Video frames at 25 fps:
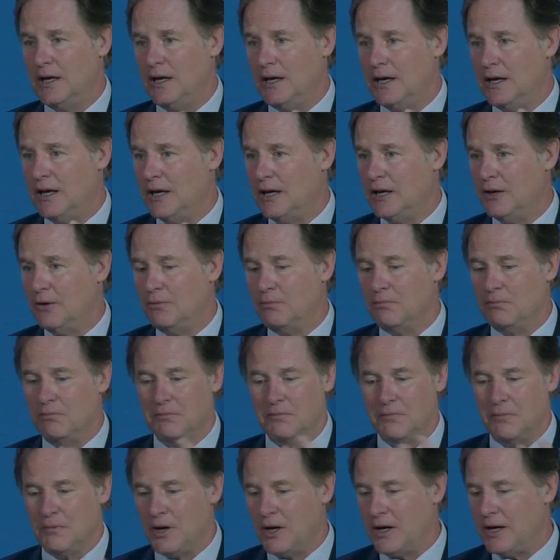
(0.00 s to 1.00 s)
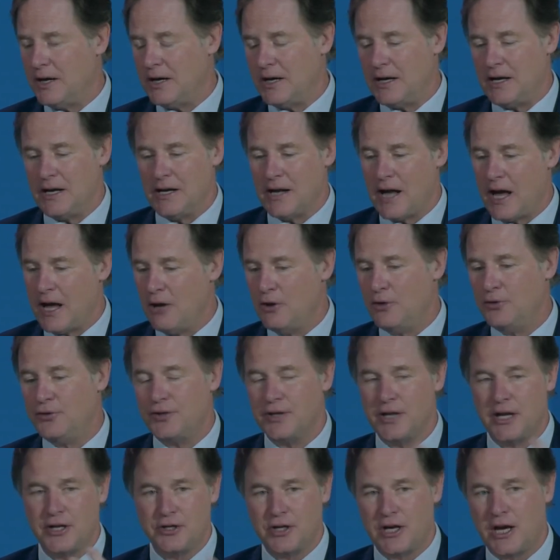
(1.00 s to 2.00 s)
Uh, in health,
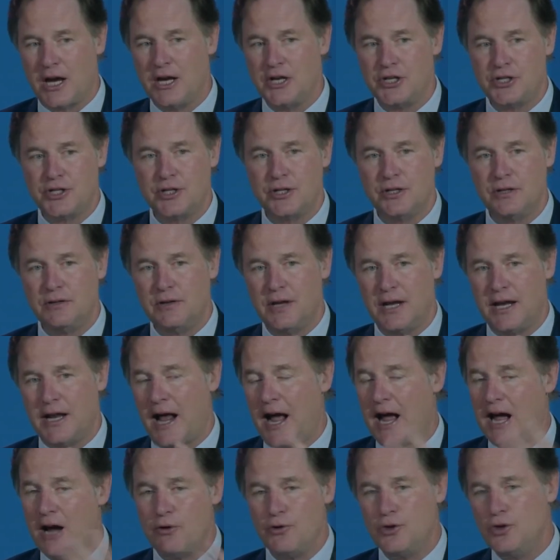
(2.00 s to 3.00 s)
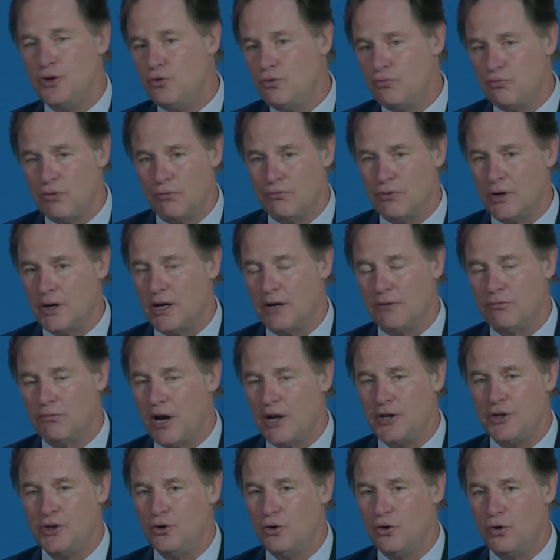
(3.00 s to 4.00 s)
in education, in how you uh,
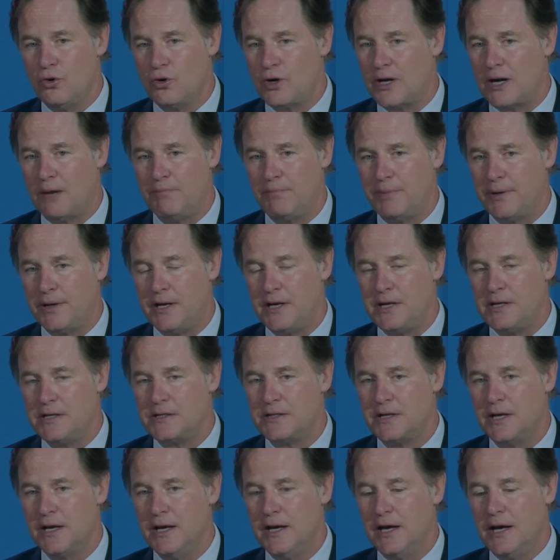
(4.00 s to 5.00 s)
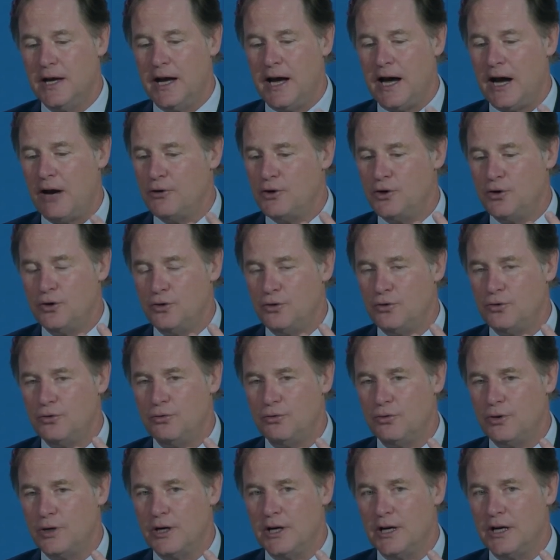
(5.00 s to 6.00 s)
run your companies, how
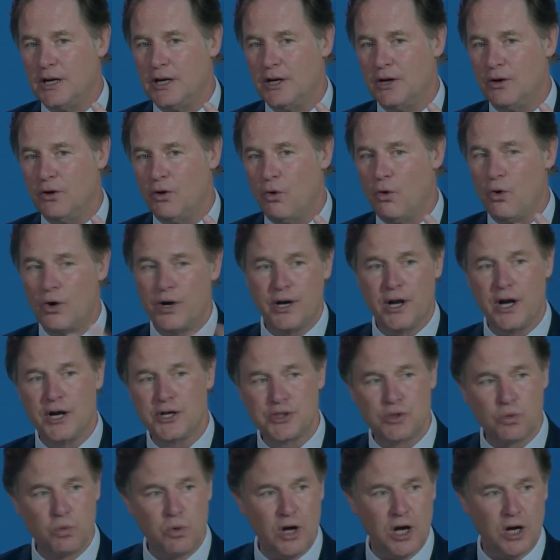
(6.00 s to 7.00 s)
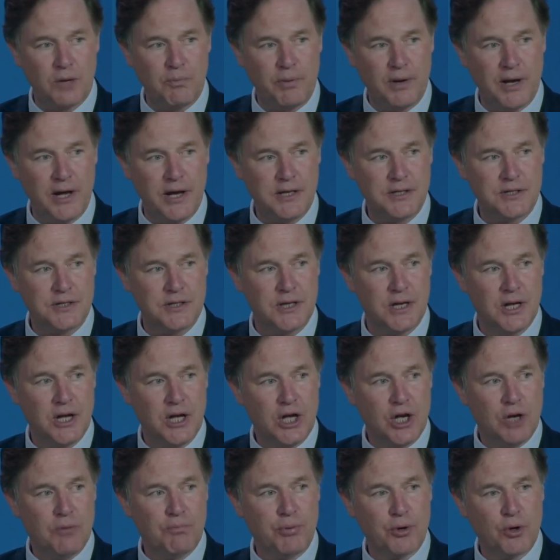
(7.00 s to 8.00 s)
you uh, organize the workplace,
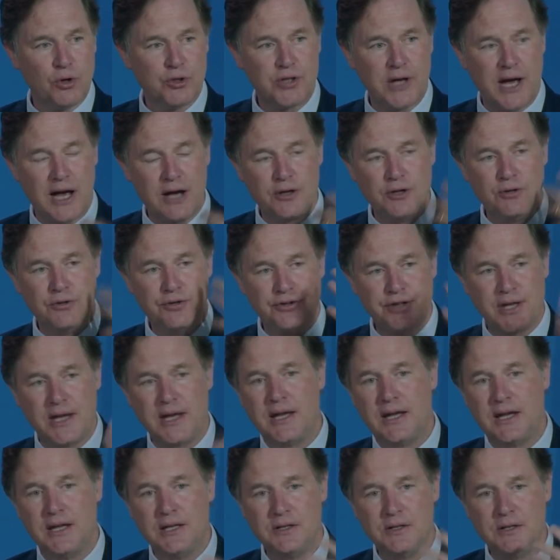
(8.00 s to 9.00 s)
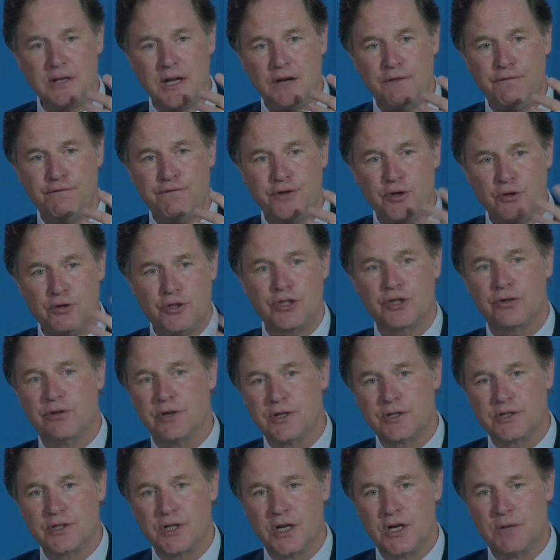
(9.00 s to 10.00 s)
but also how you think in, in future
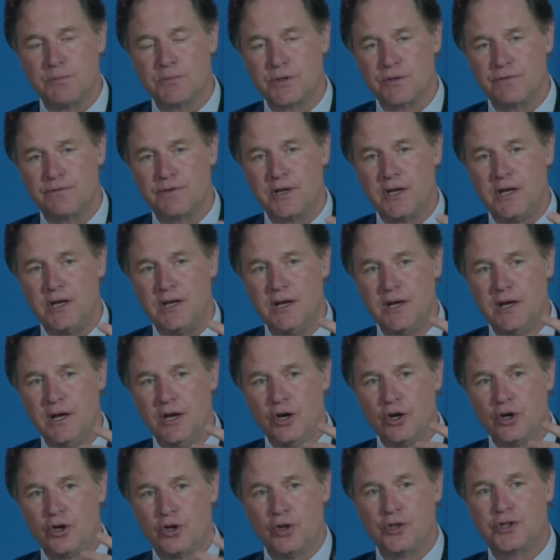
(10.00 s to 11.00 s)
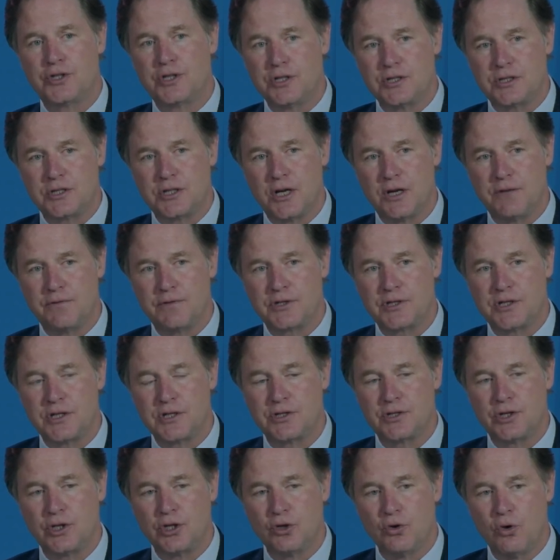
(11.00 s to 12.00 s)
in terms of the goods and services
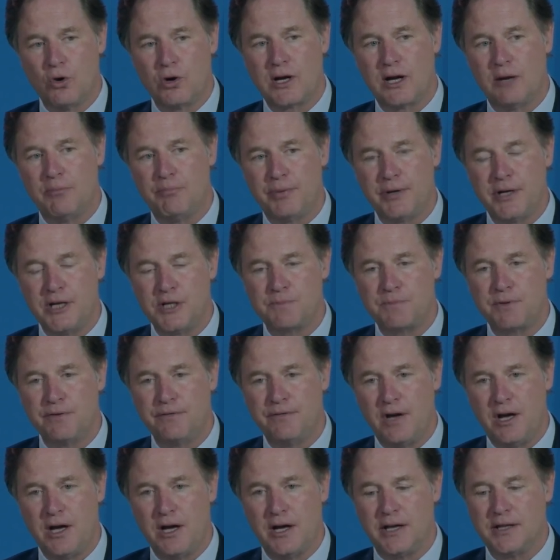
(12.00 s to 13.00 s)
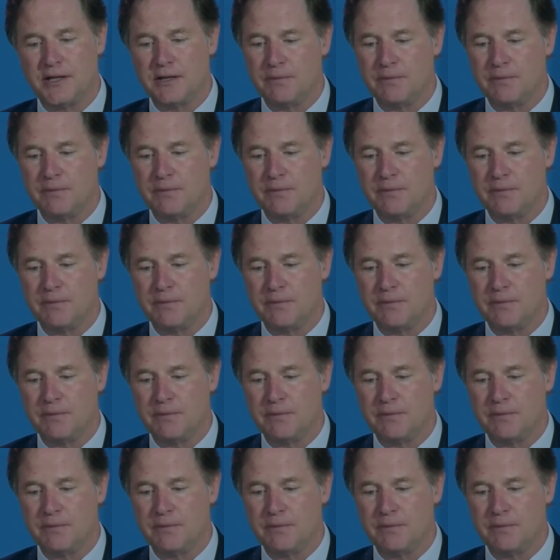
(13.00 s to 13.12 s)
that your companies provide.